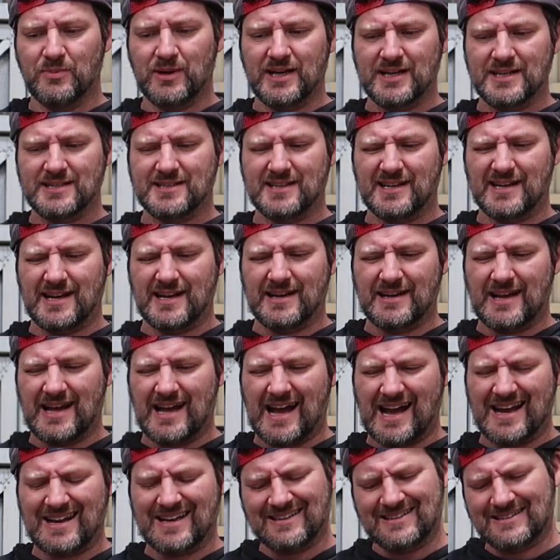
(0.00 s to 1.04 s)
but
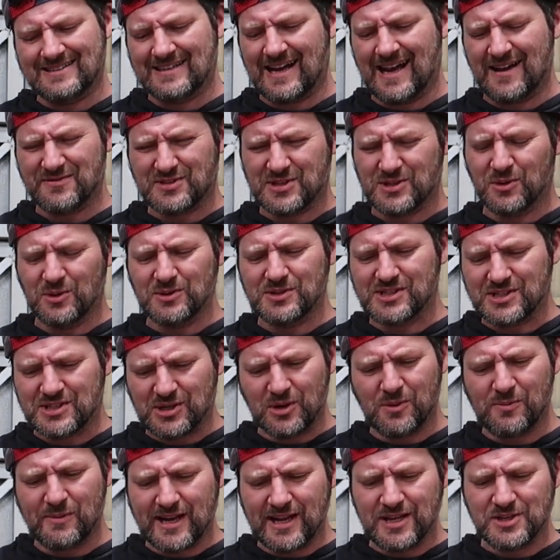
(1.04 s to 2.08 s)
I've sold
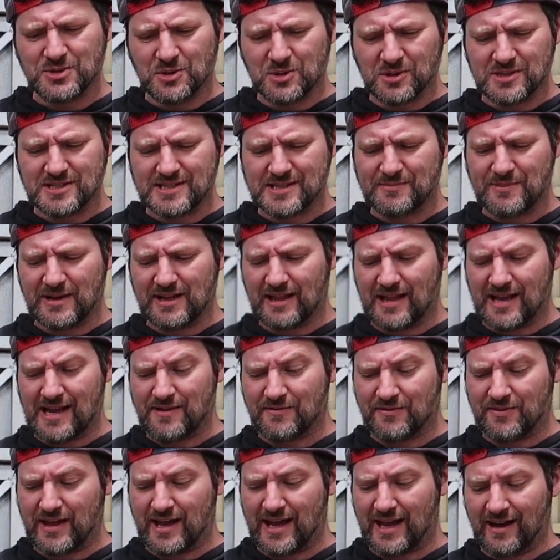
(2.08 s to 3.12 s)
so many Jordans in my
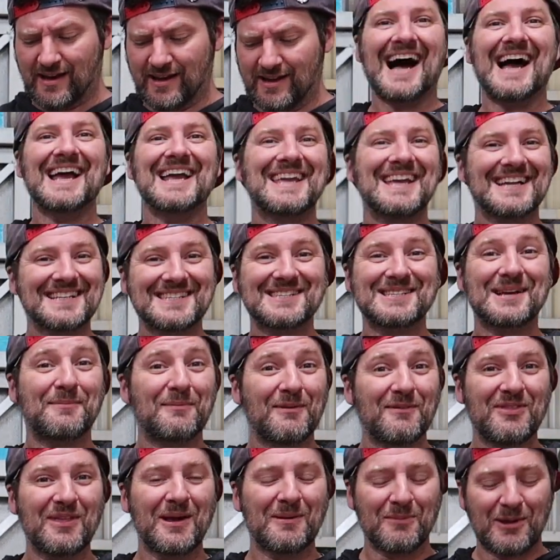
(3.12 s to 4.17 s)
life that I get some
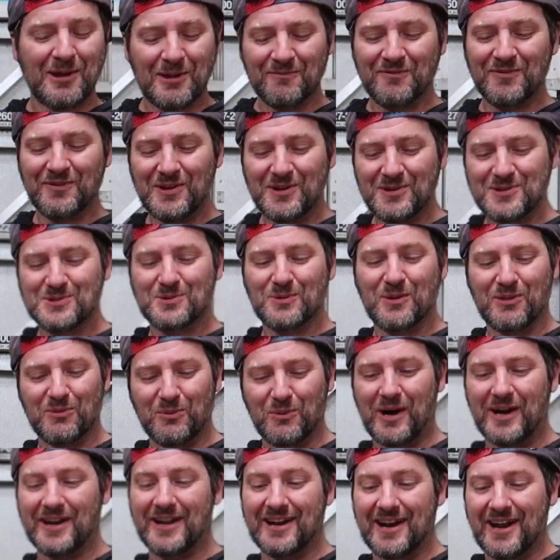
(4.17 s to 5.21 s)
of them confused with
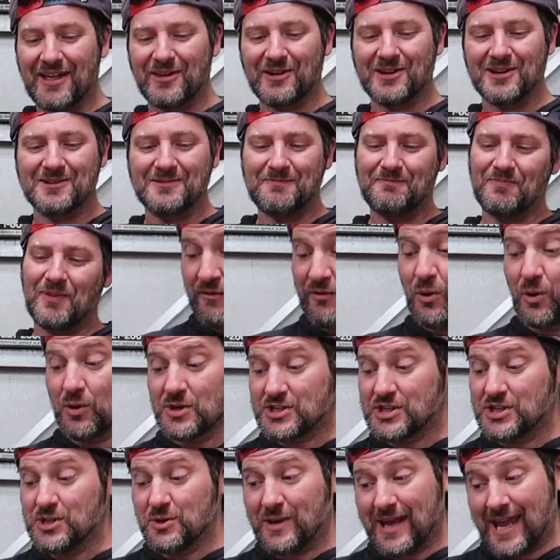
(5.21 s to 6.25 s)
one another. Of
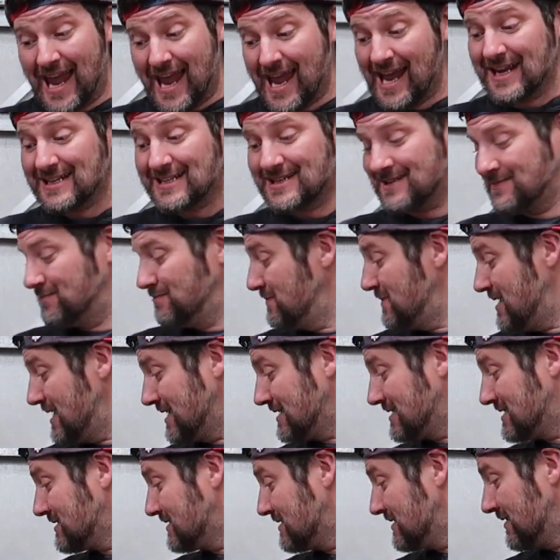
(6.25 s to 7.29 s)
course, you can't
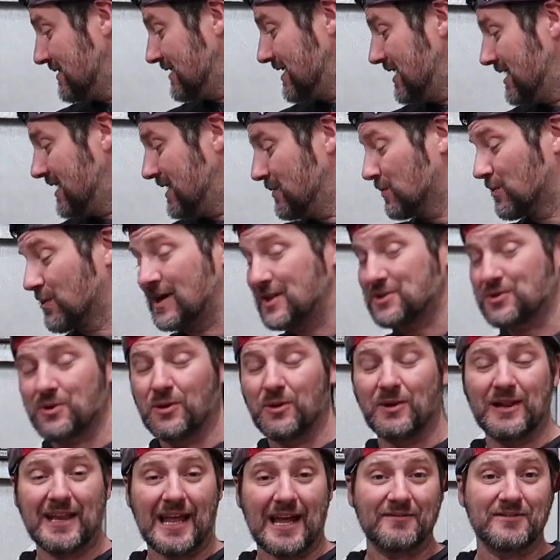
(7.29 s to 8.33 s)
miss the Retro
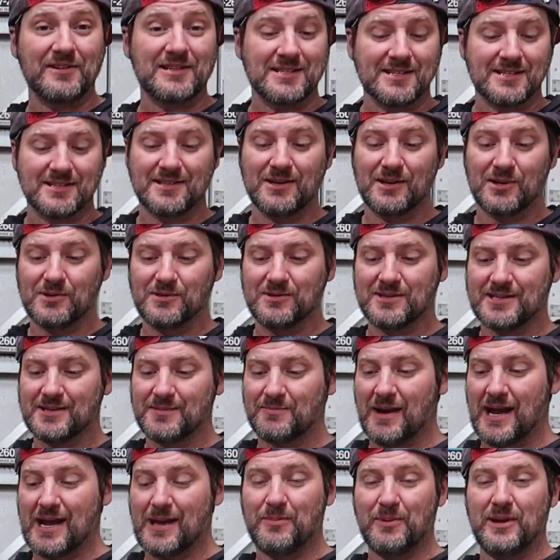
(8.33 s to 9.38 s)
11s. Those, in
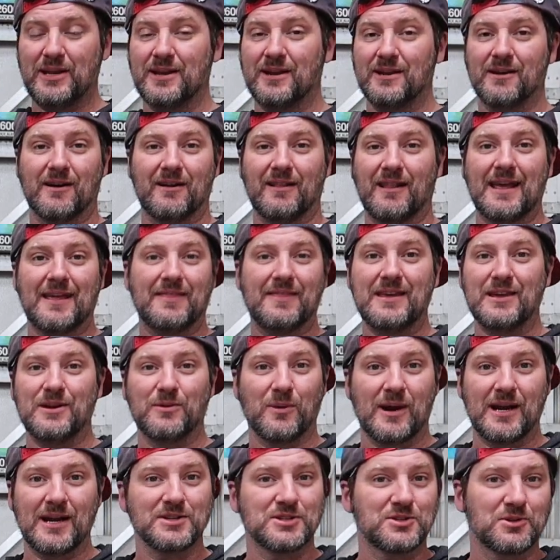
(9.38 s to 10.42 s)
my opinion, are like the
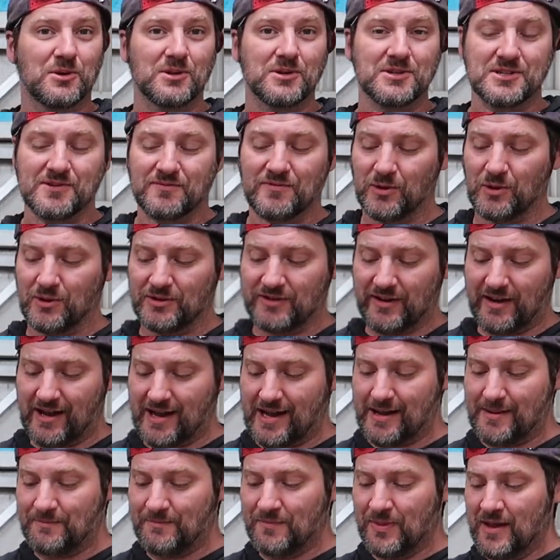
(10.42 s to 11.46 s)
greatest Jordans of all
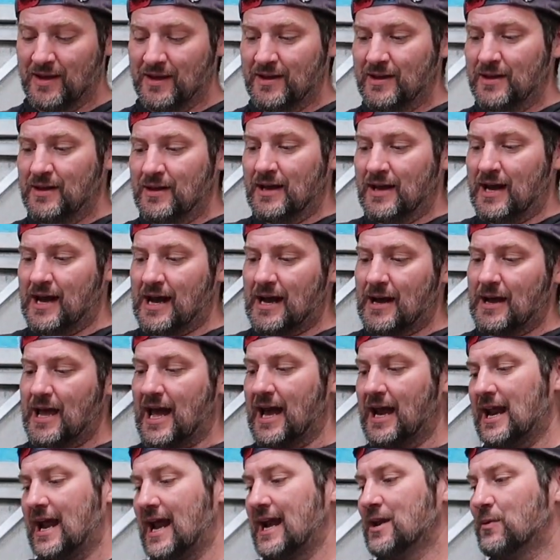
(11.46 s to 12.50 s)
time.
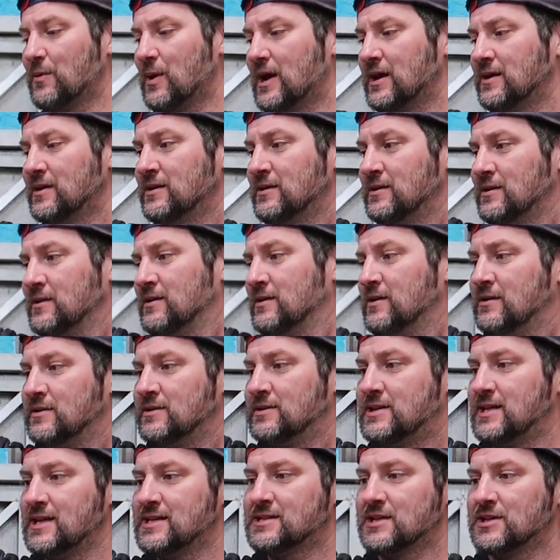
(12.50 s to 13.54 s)
Anyway,
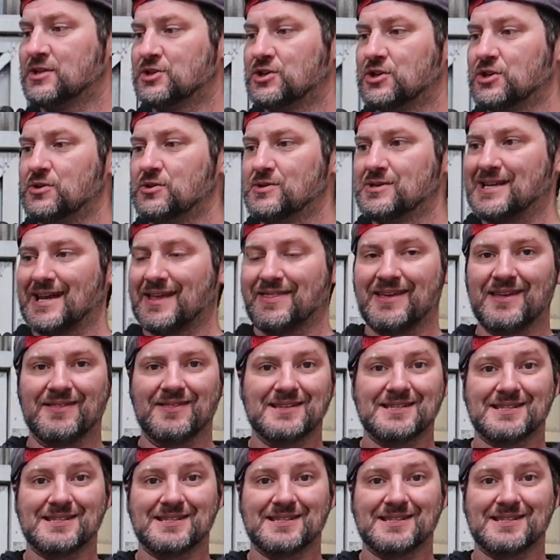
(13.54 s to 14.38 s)
decent shoes. I think the